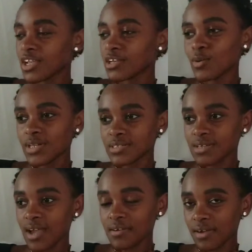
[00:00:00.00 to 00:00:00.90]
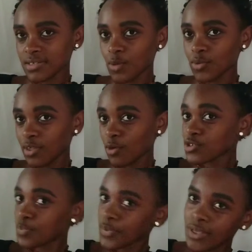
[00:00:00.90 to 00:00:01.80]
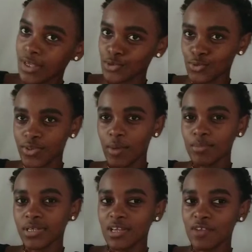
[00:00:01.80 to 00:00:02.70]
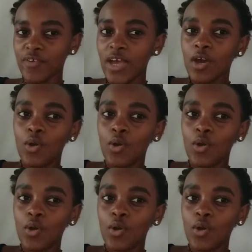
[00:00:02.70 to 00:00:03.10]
anyone's character without speaking to their belief.